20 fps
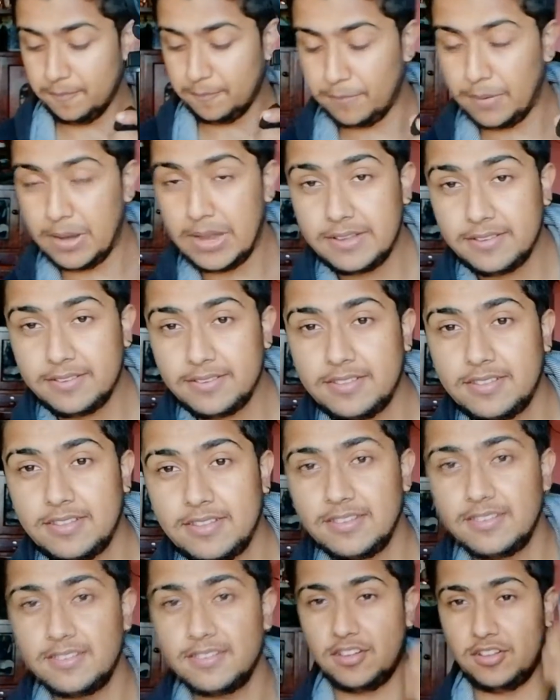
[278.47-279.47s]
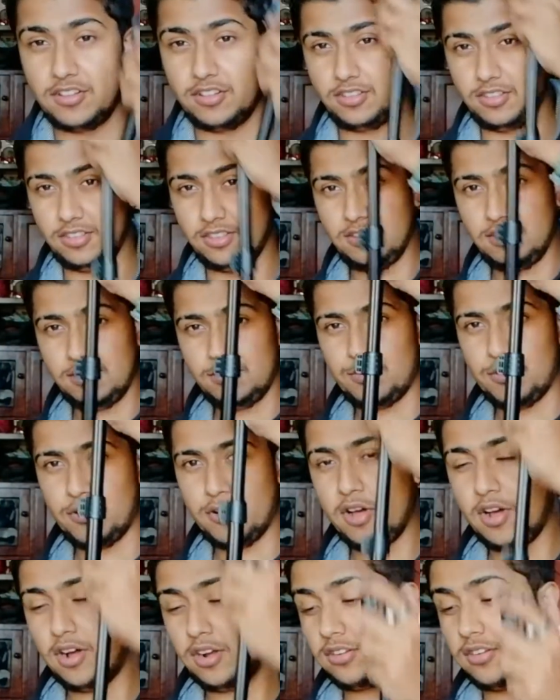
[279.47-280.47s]
place this on this
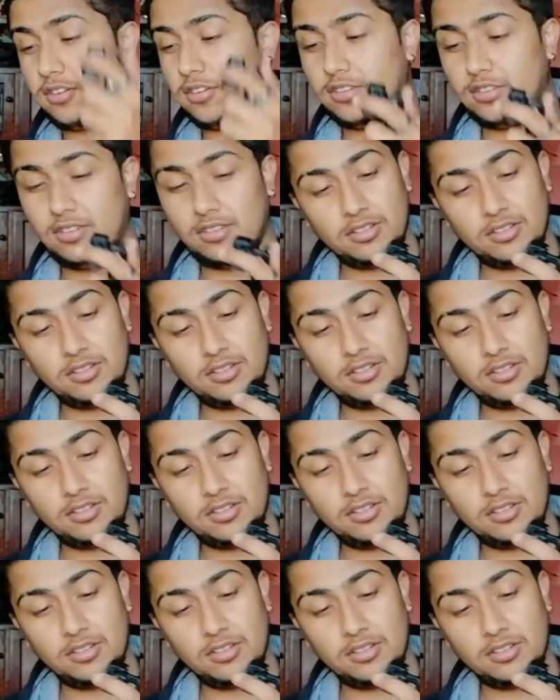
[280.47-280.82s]
product,